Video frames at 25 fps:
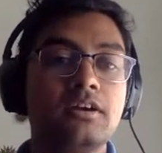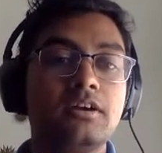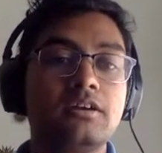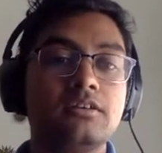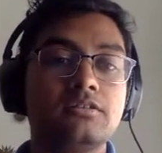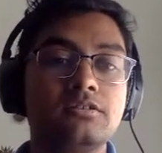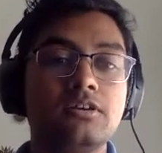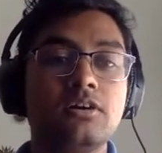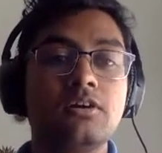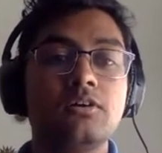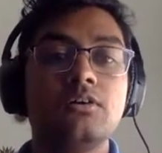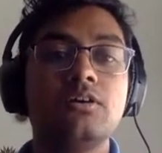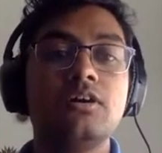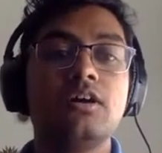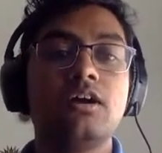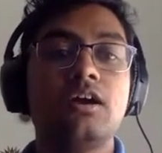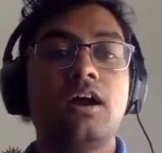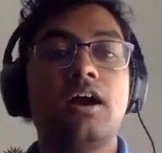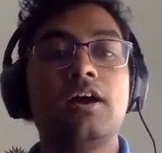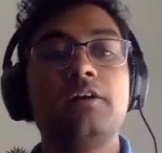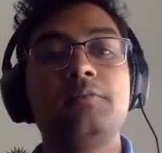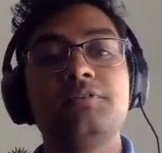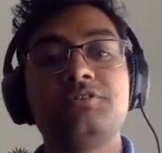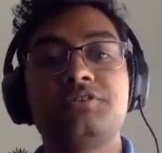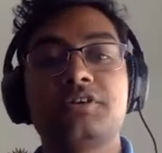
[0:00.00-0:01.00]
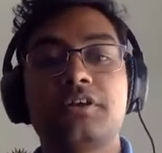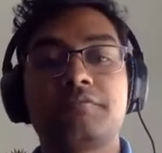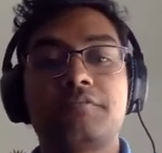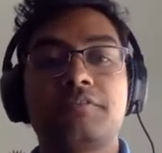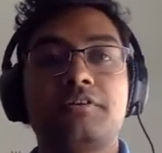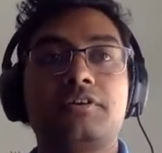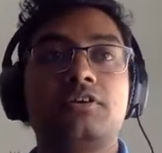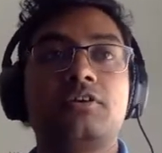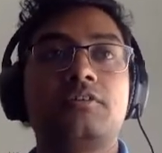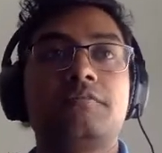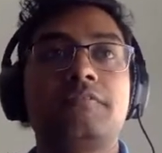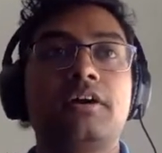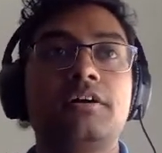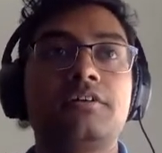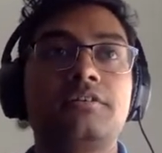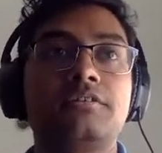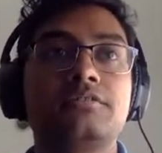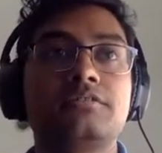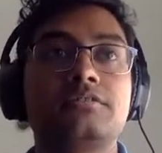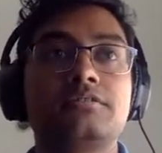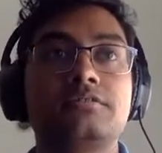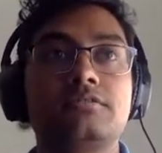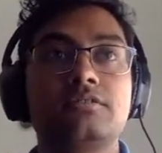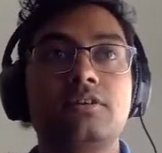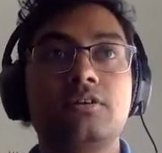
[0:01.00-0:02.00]
So how do we check for null
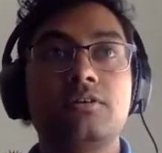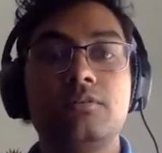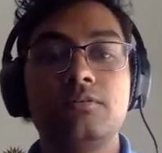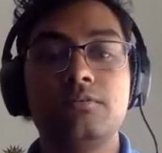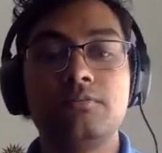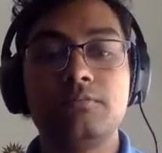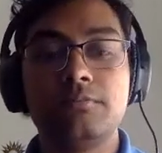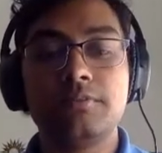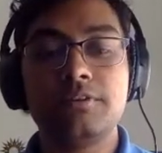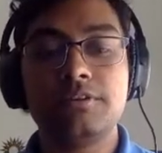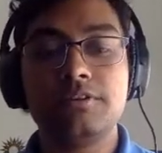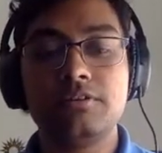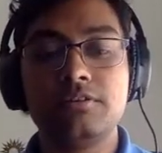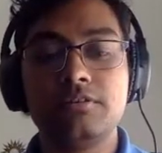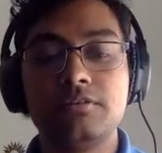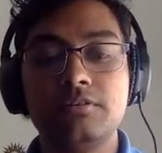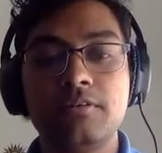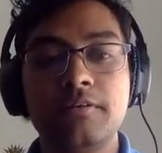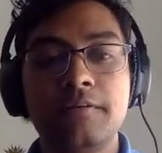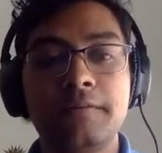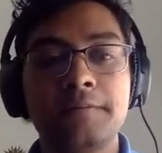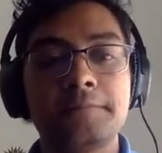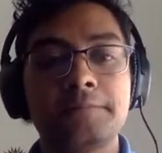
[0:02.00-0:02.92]
values? So we do